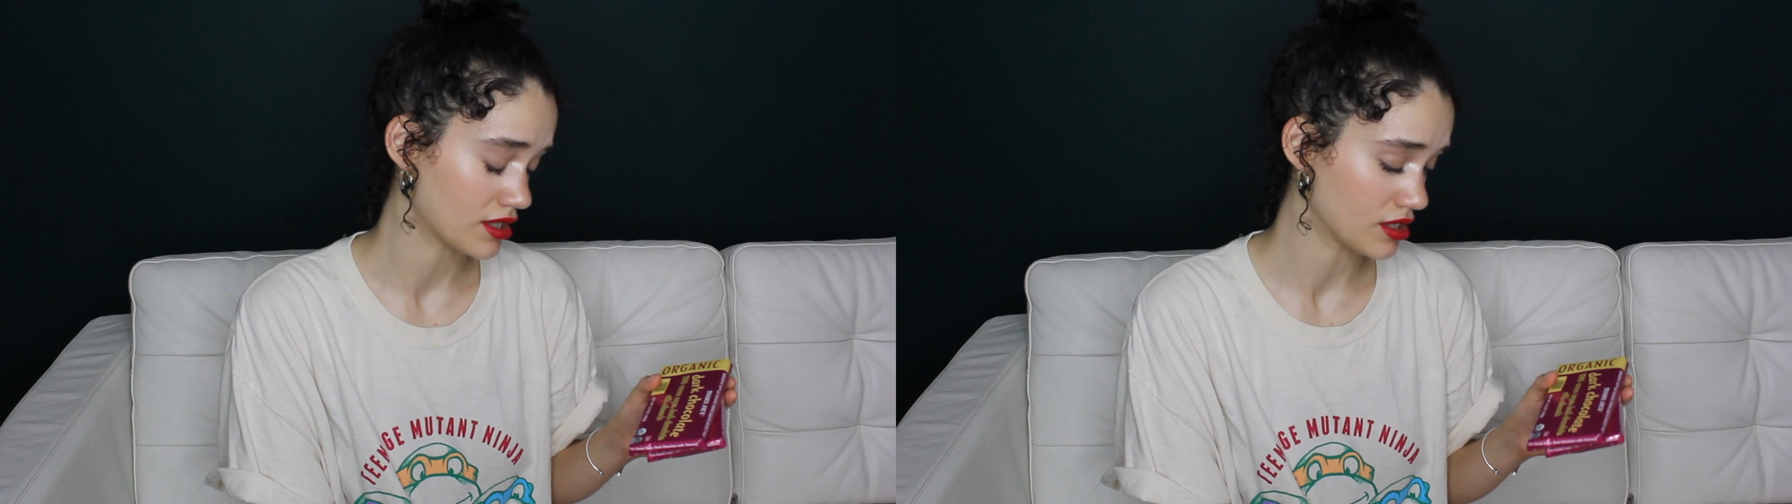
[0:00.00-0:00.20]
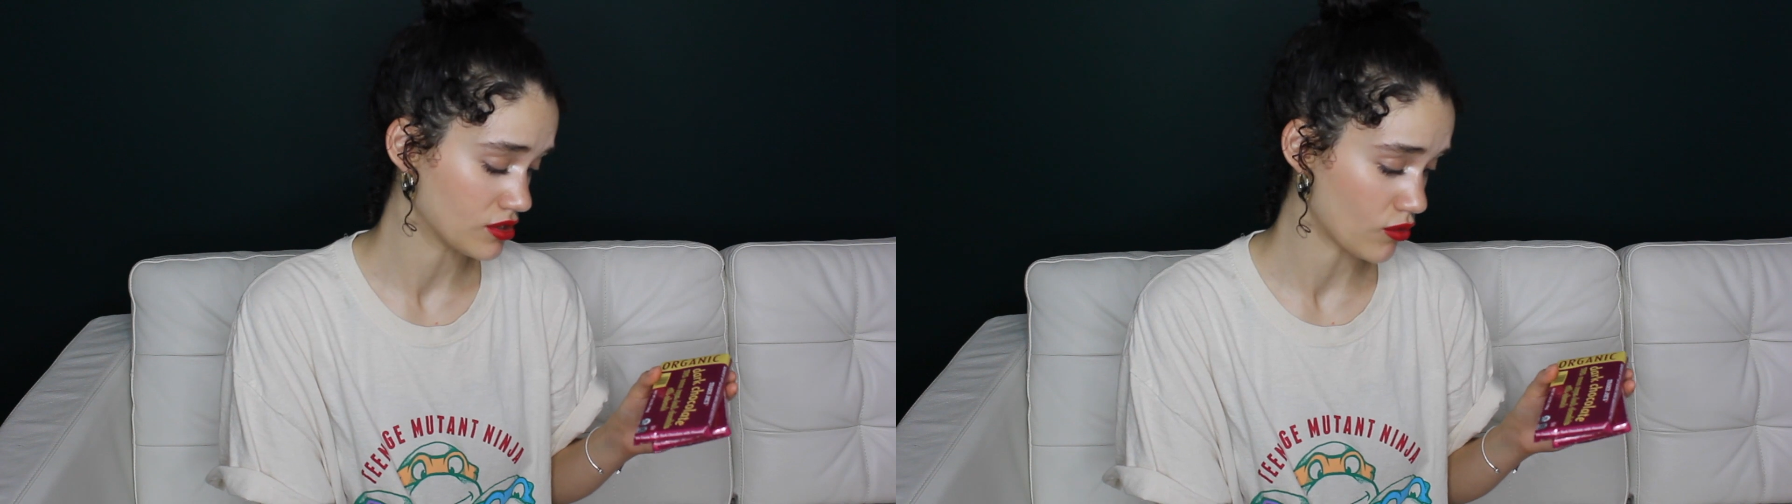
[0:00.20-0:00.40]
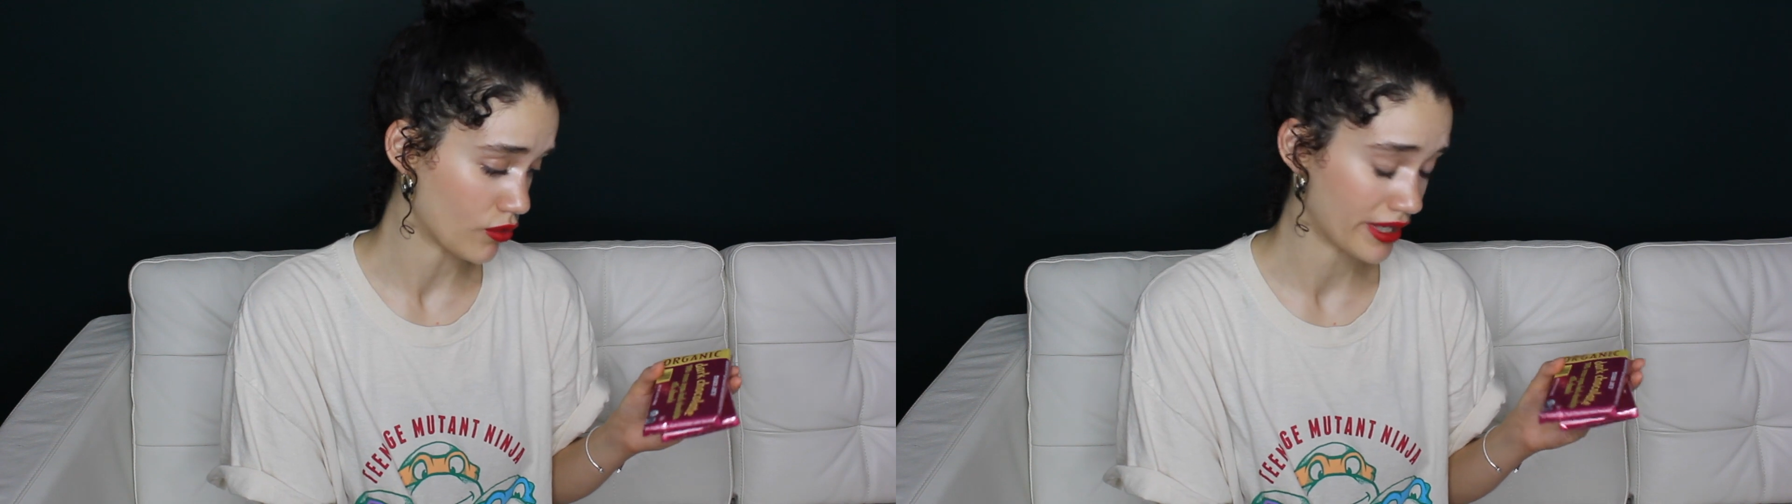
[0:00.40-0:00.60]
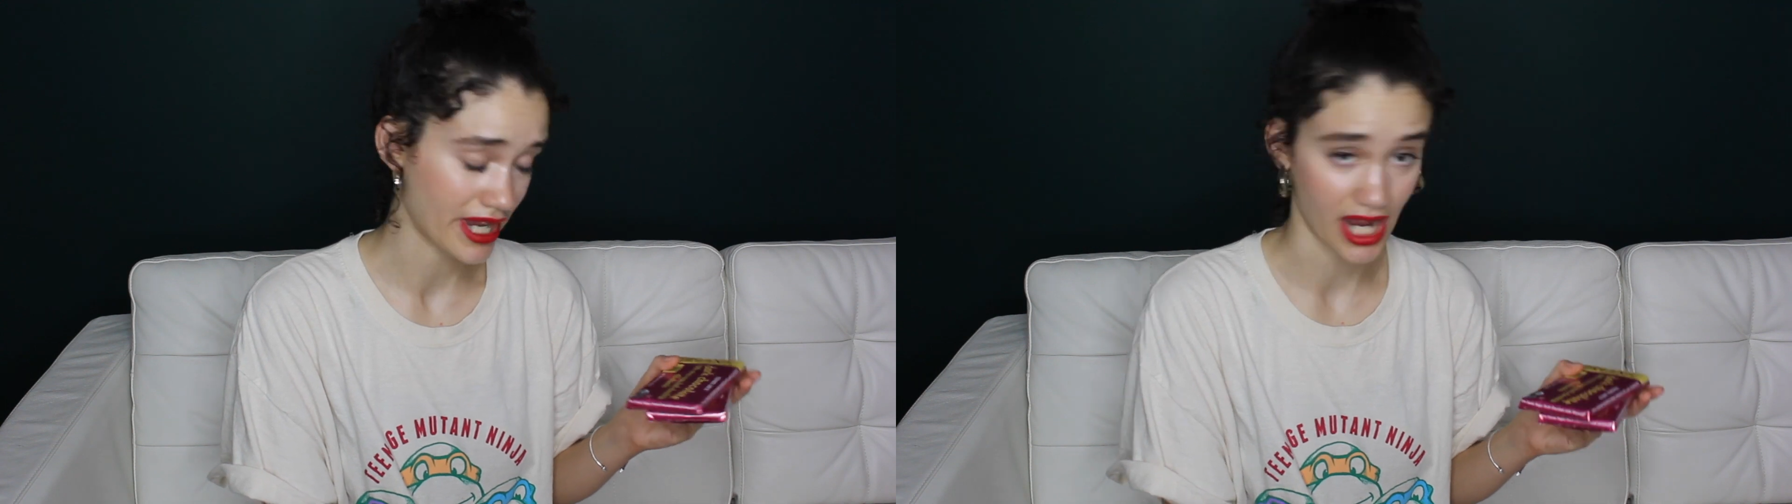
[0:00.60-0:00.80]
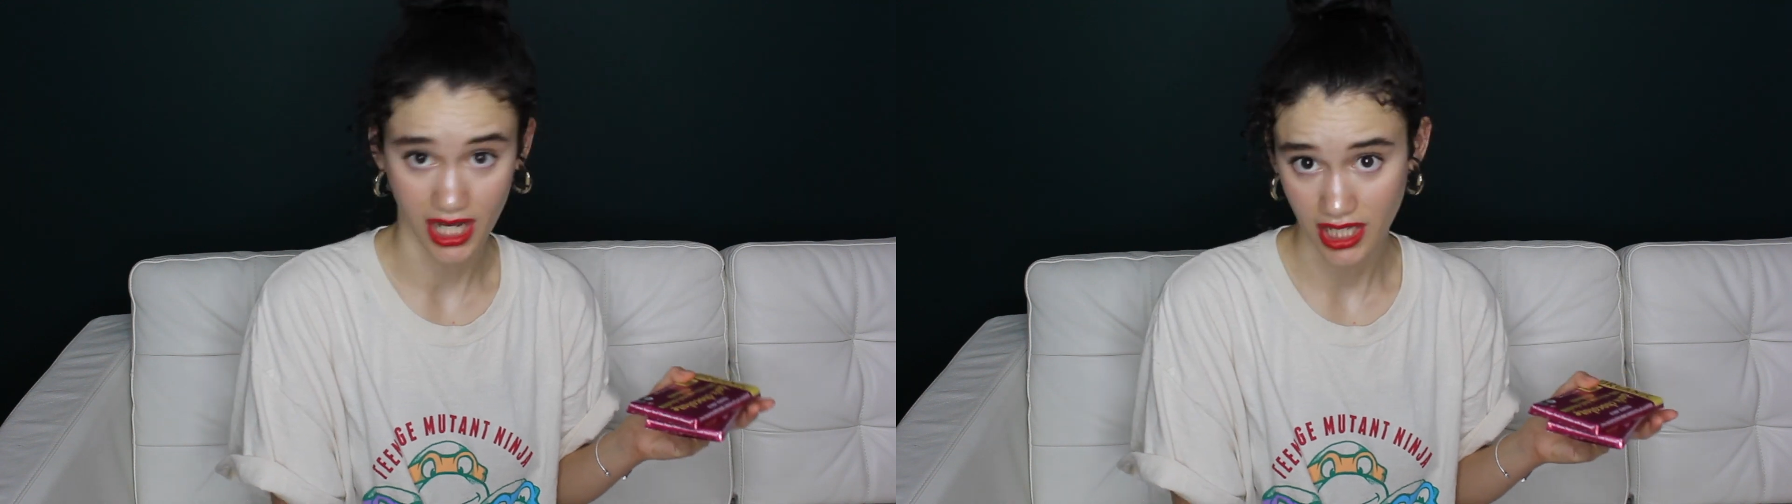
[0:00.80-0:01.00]
it's
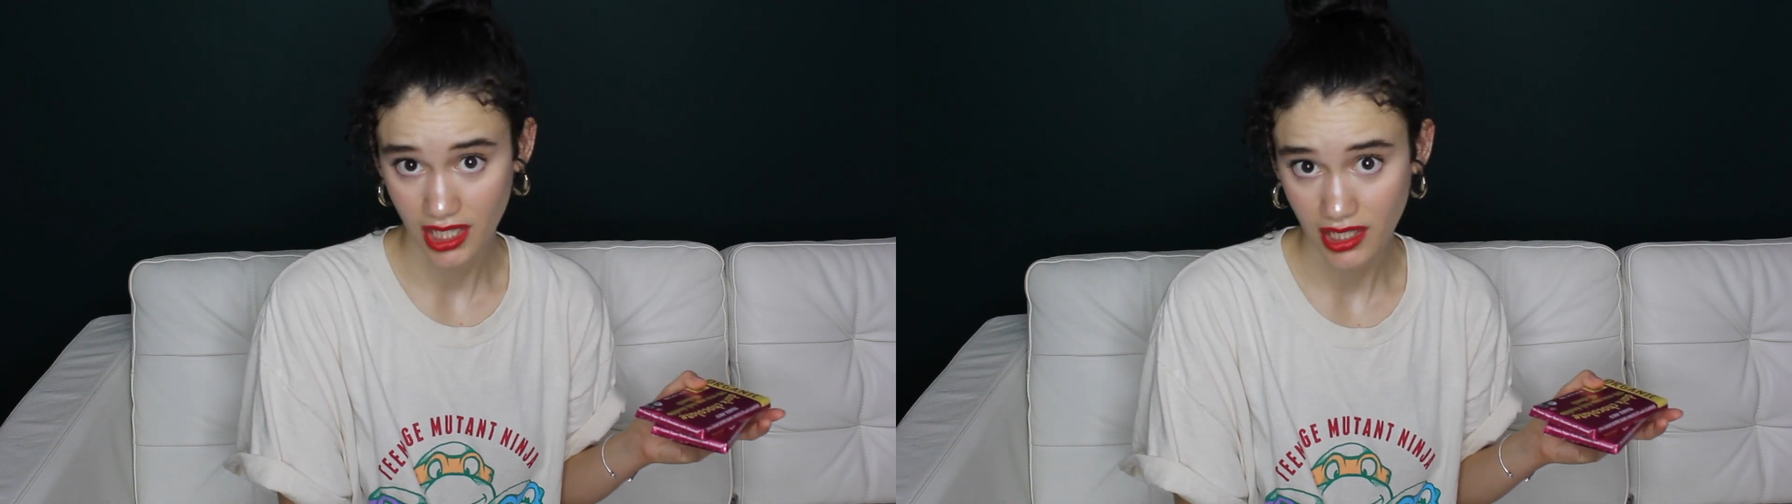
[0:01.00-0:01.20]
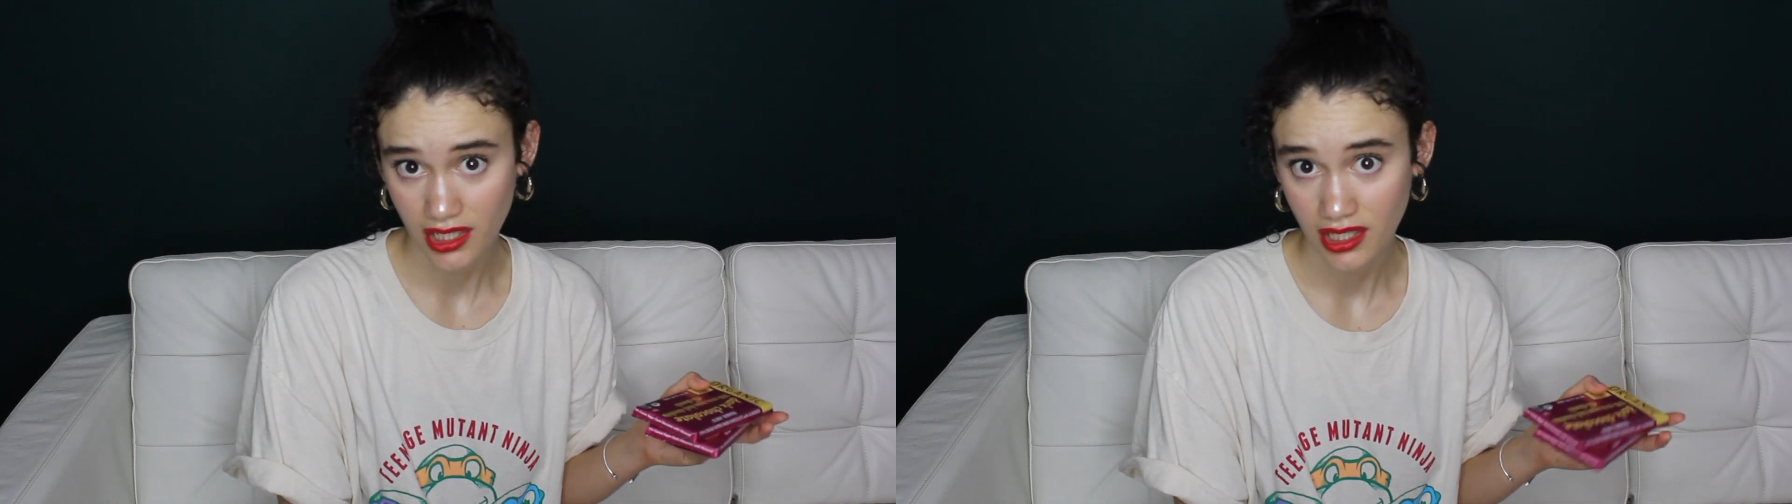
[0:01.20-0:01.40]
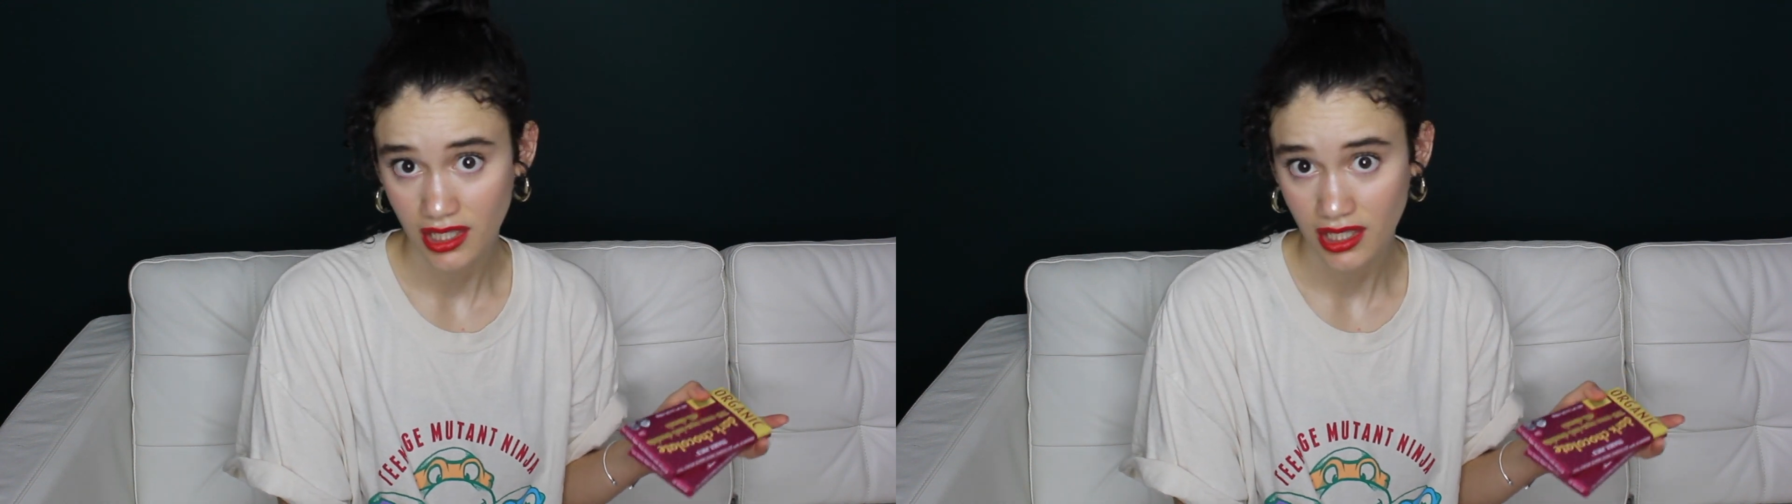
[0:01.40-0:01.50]
organic